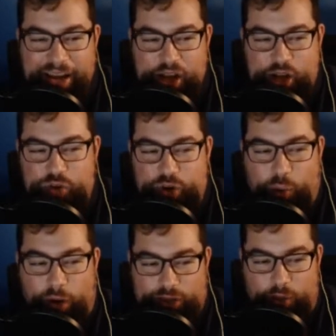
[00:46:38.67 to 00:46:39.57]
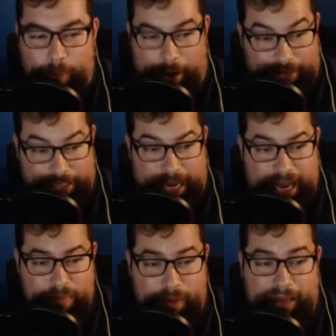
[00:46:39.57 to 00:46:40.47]
You don't want to embarrass
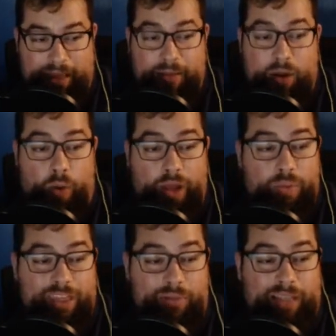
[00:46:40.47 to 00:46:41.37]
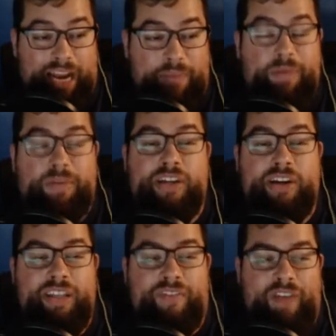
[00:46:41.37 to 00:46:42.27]
King by going without letting me return
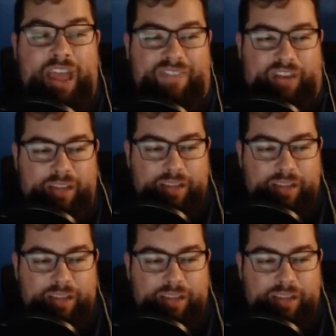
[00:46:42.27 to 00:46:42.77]
the favor.